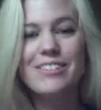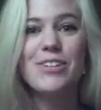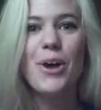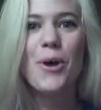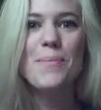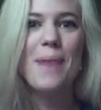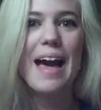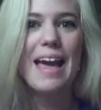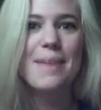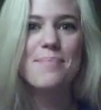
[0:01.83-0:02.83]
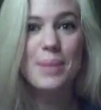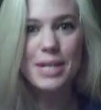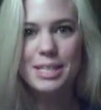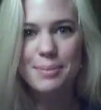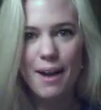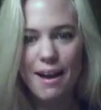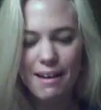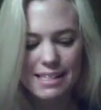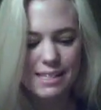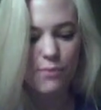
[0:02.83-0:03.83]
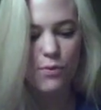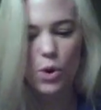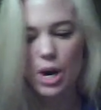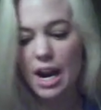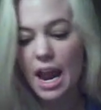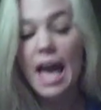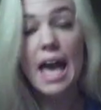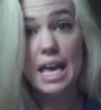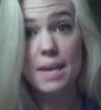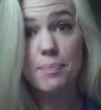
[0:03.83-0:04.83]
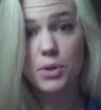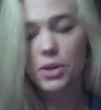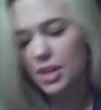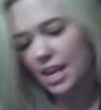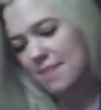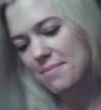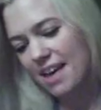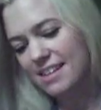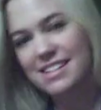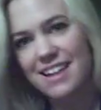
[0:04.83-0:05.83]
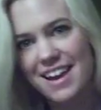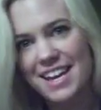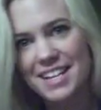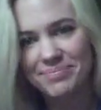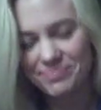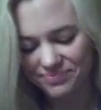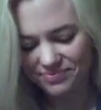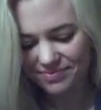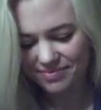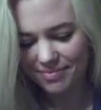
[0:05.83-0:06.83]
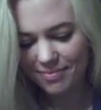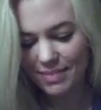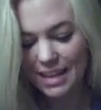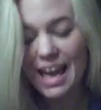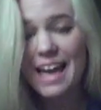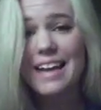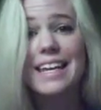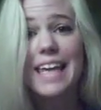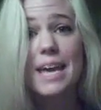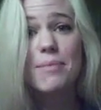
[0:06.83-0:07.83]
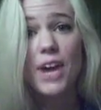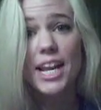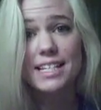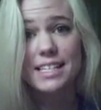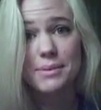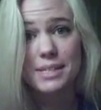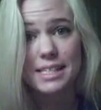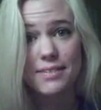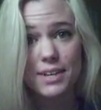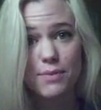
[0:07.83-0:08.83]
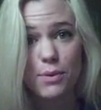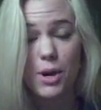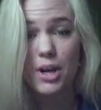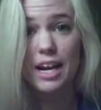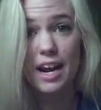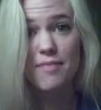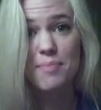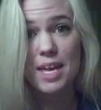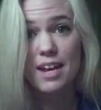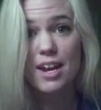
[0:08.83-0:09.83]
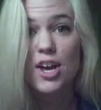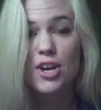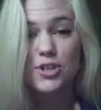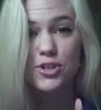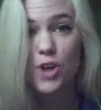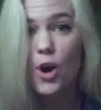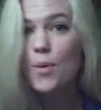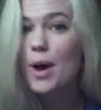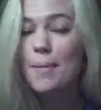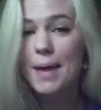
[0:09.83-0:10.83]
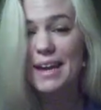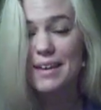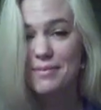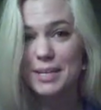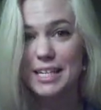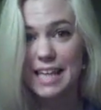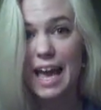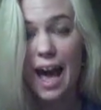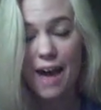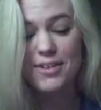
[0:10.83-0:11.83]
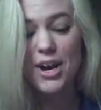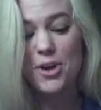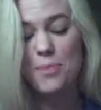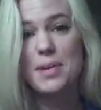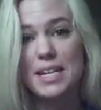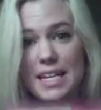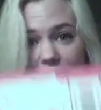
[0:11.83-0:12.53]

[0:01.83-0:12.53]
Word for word: So my Birchbox for April came last night, and it came right as I was leaving for work, and I have been so well behaved because I have not opened it